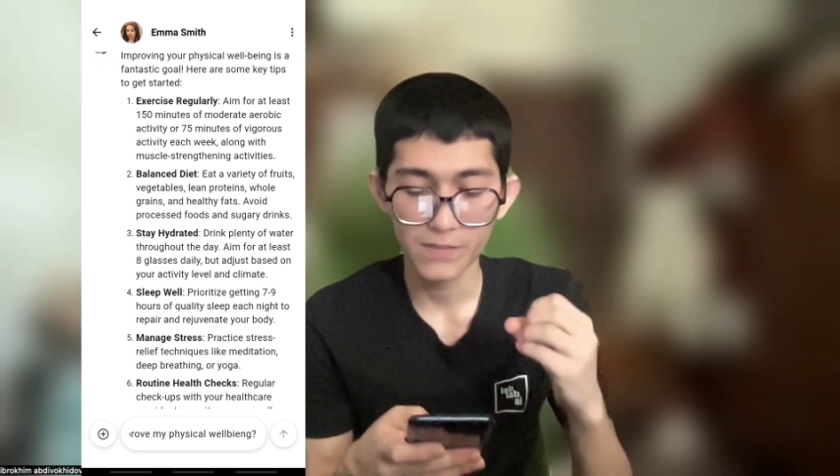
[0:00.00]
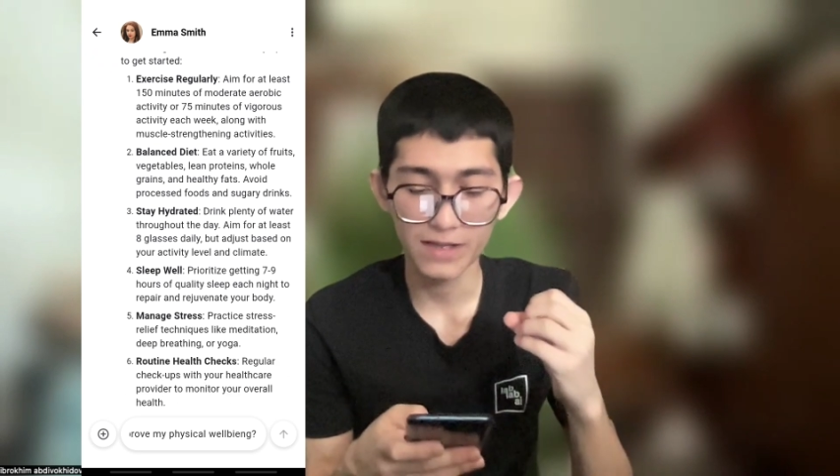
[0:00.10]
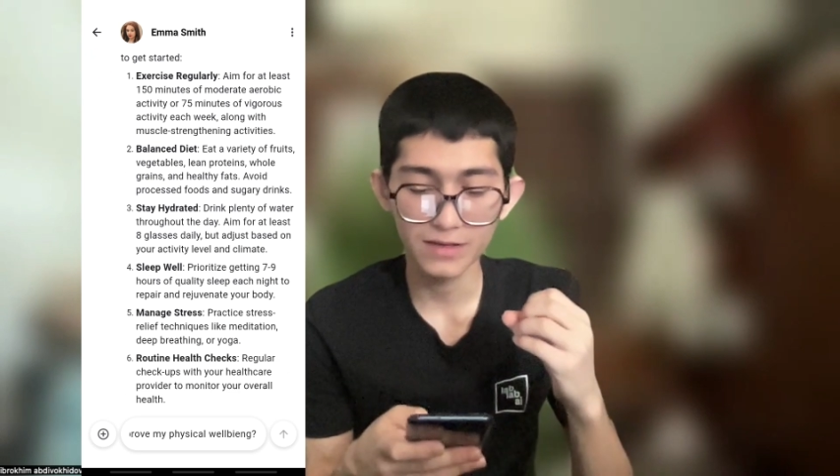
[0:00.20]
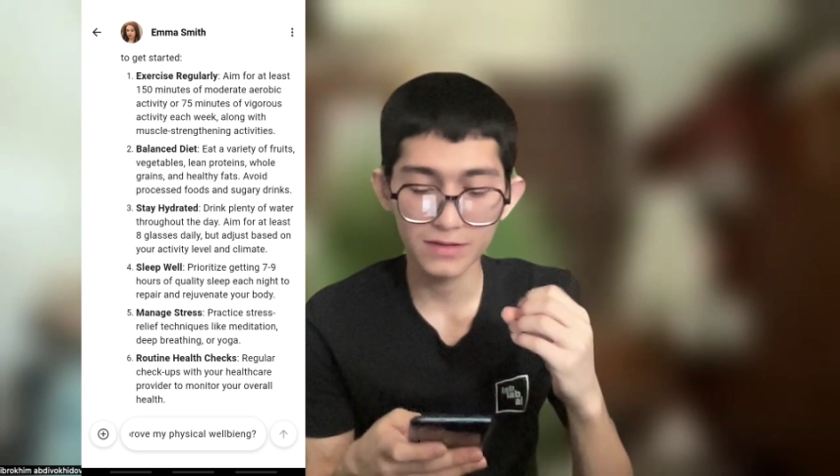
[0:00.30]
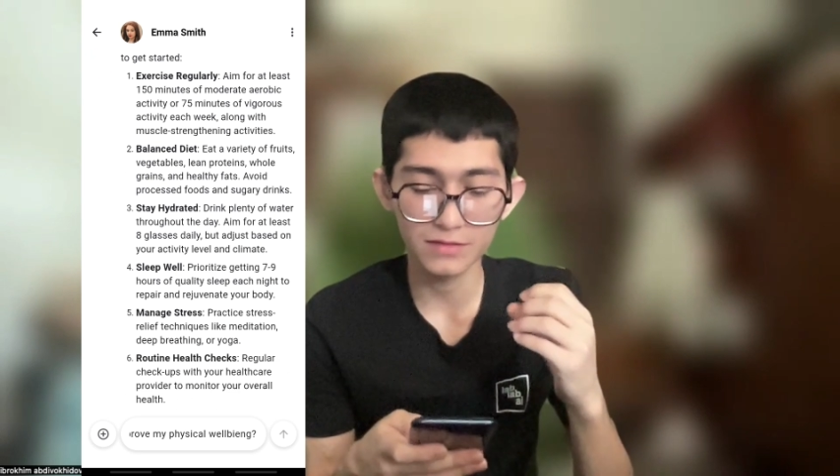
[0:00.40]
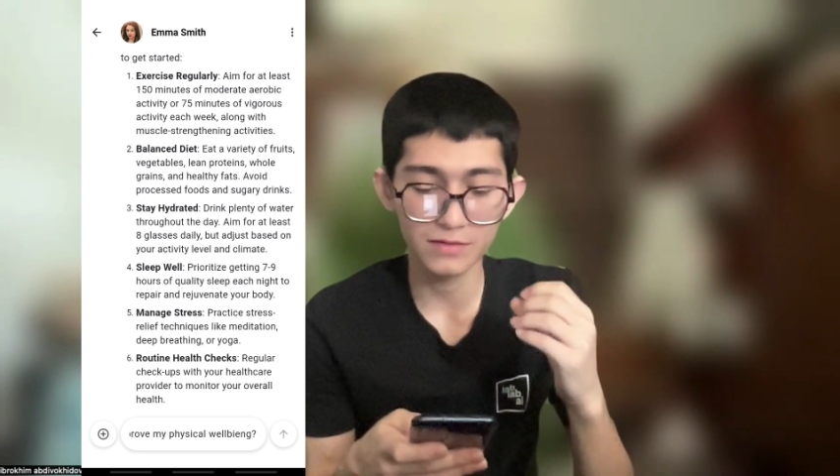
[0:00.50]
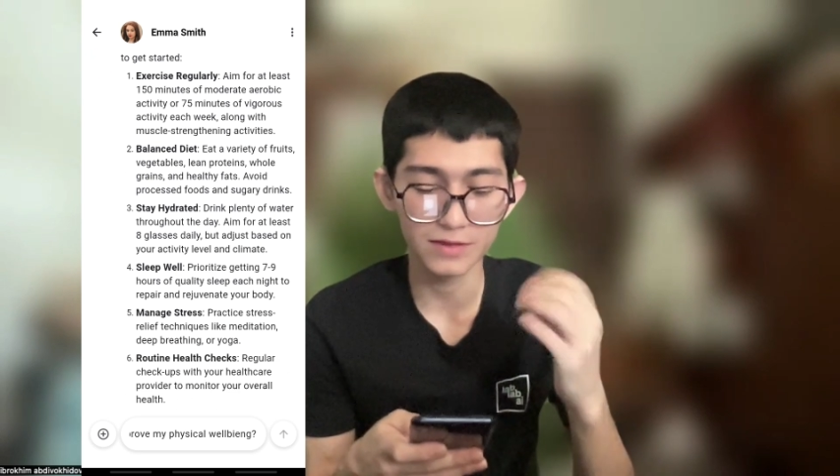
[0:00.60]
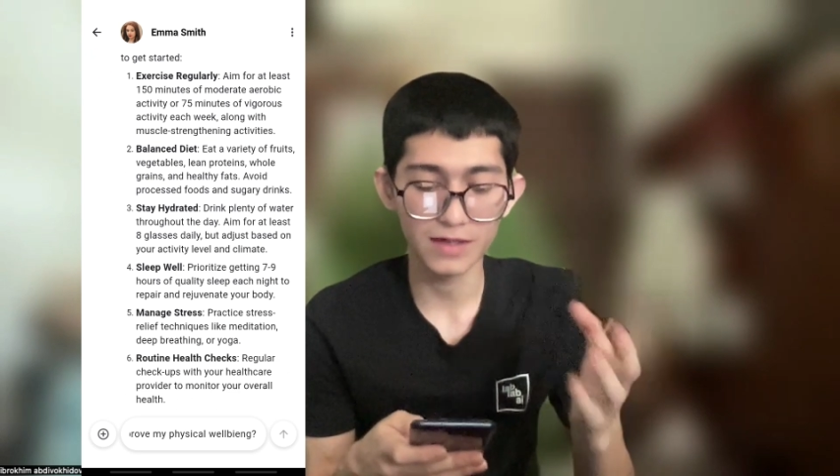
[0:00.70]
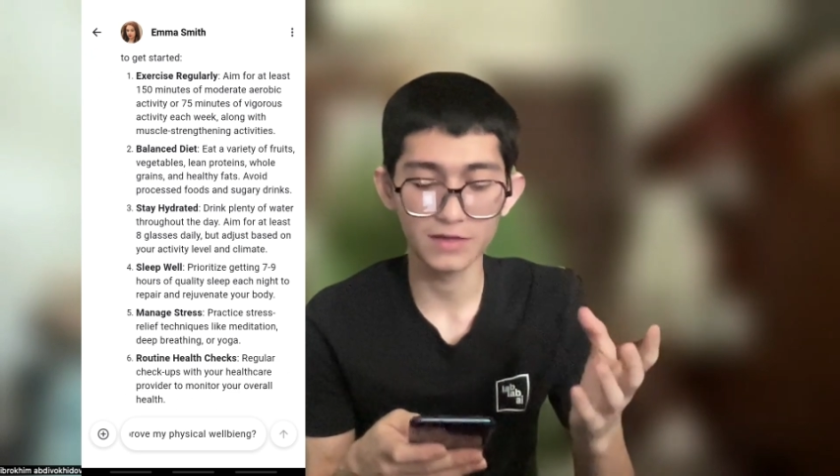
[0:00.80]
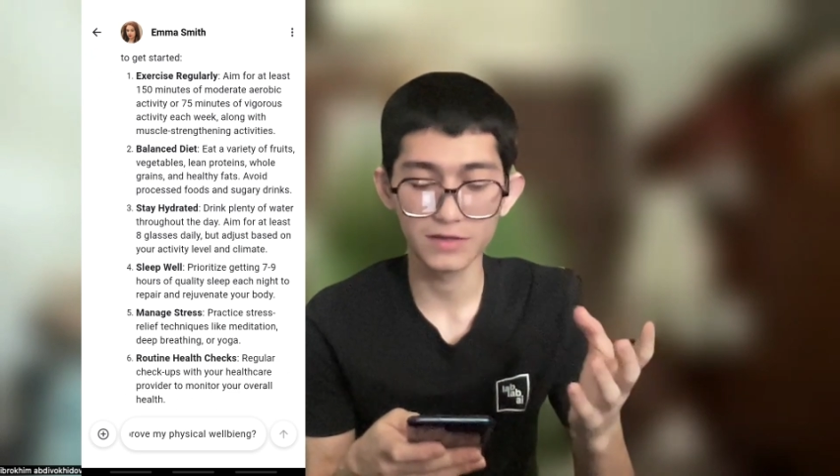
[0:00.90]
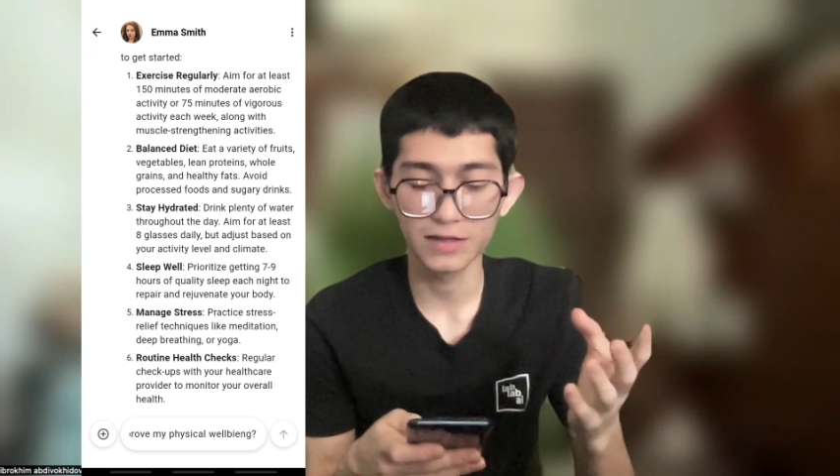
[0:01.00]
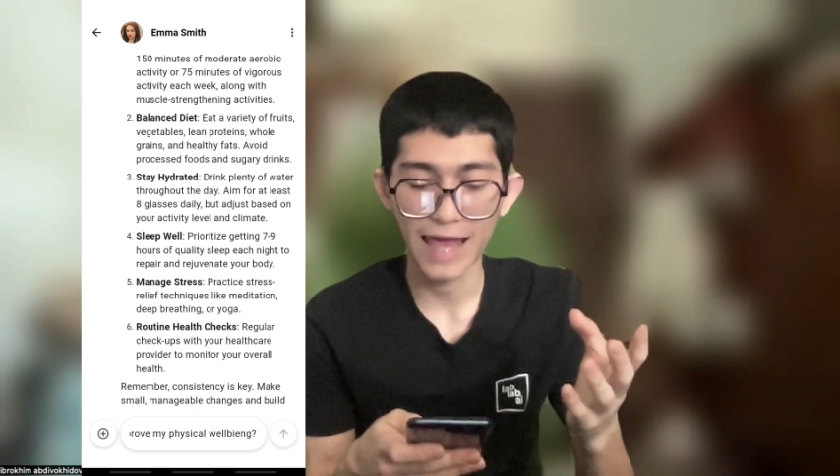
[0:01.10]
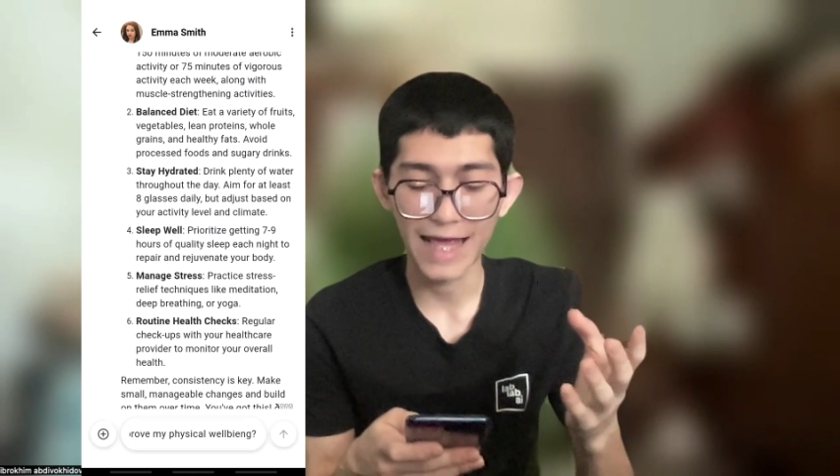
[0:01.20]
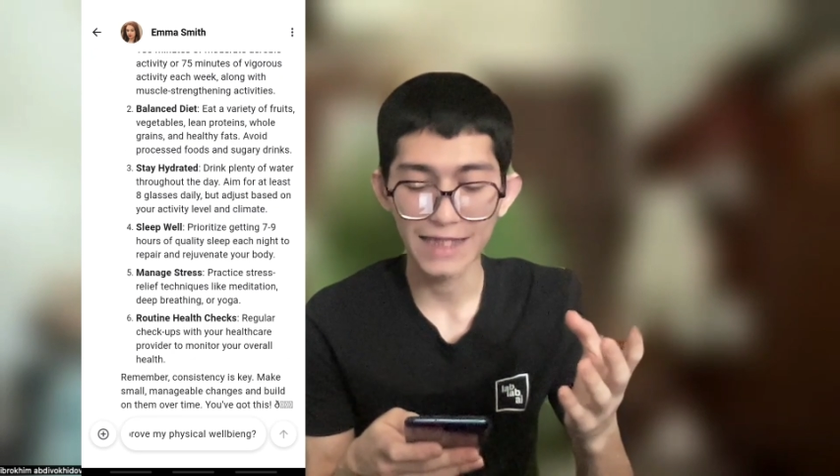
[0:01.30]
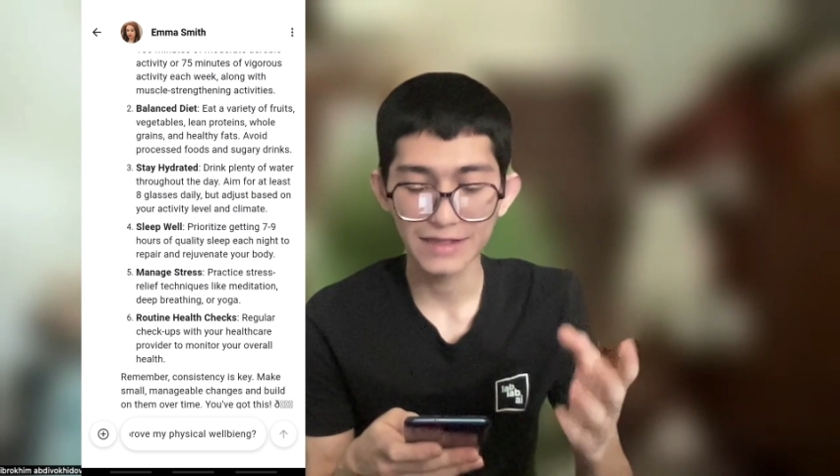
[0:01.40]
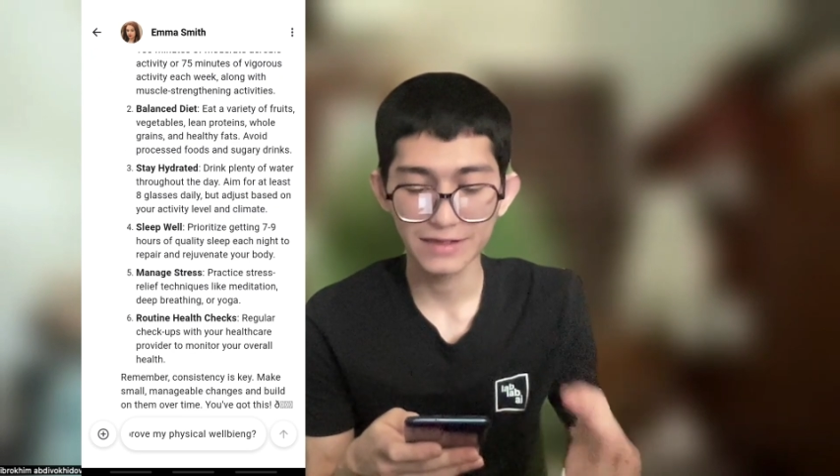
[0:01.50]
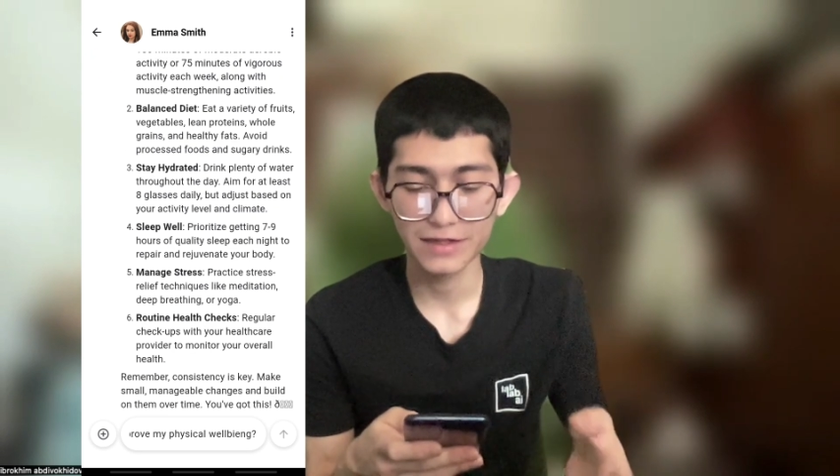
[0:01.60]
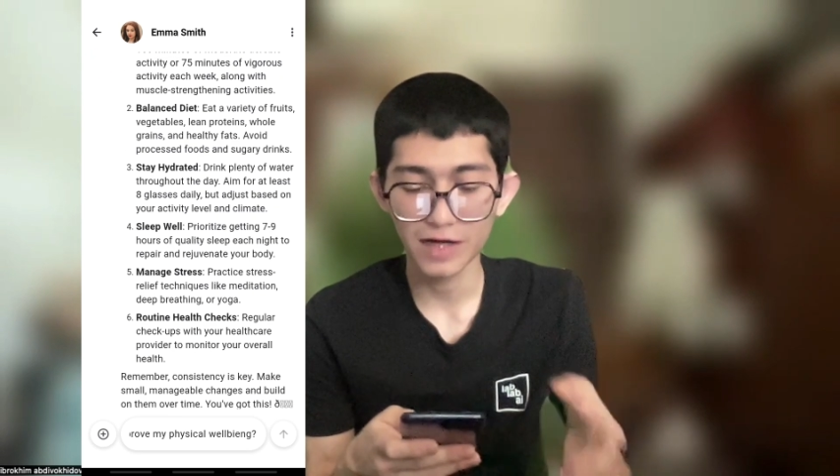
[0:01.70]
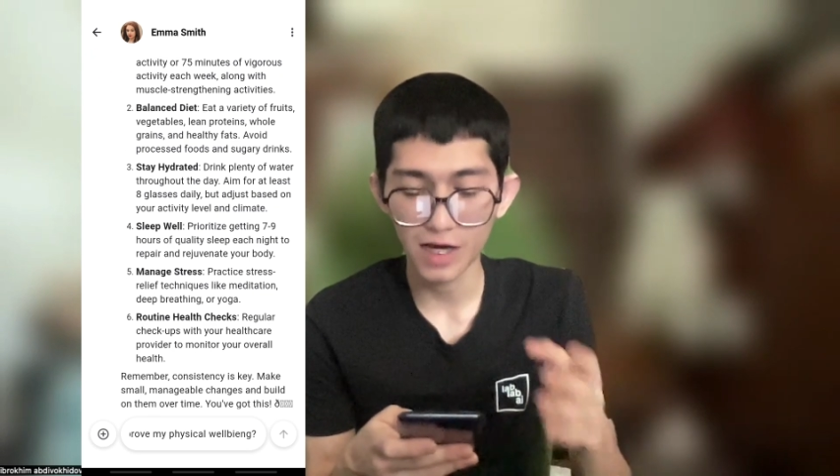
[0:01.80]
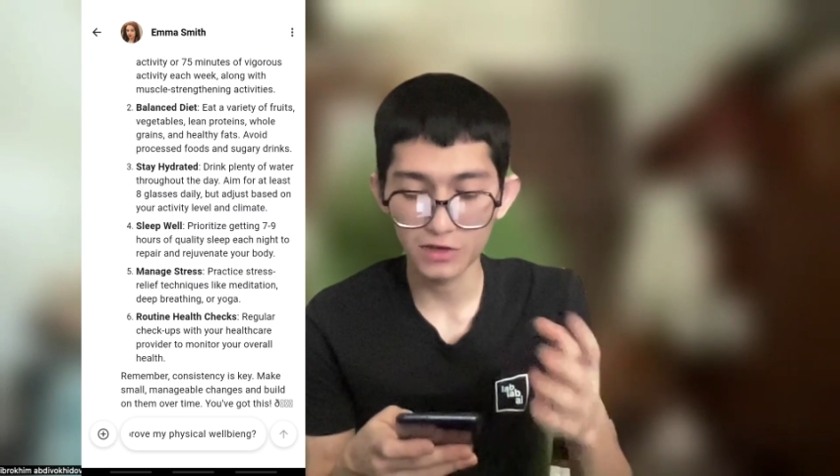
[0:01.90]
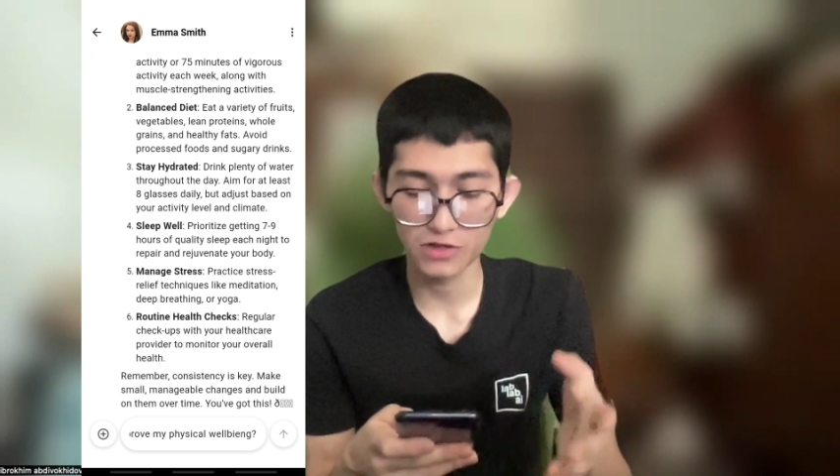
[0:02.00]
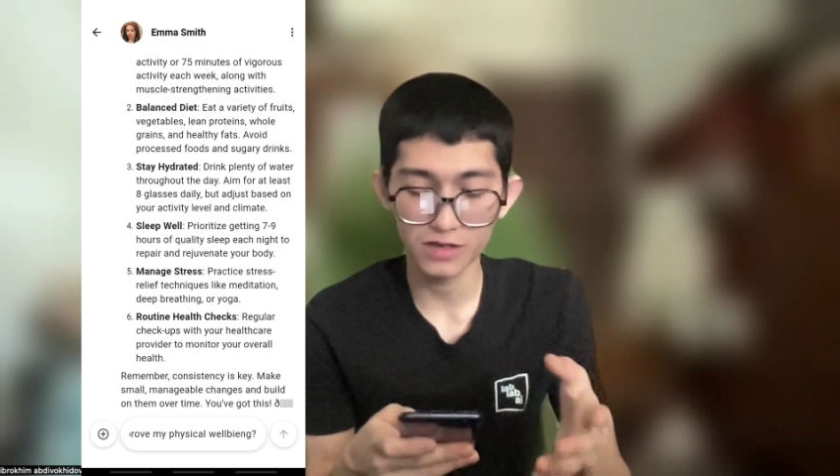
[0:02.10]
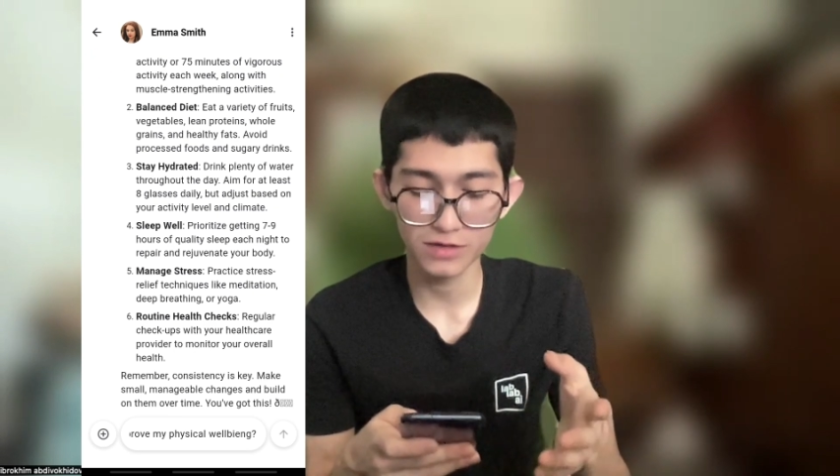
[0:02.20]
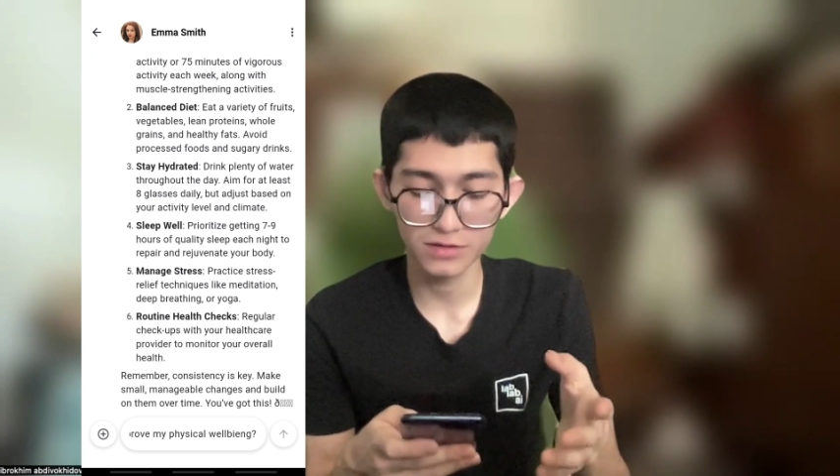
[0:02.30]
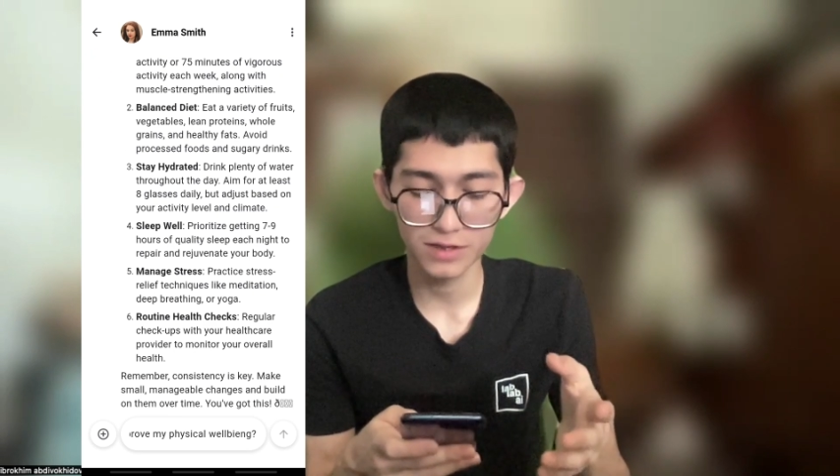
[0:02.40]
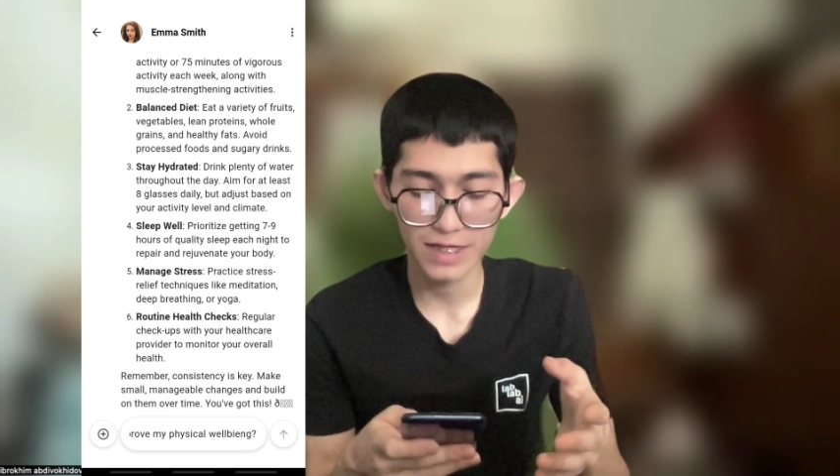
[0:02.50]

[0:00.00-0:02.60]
Balance and diet. Stay hydrated.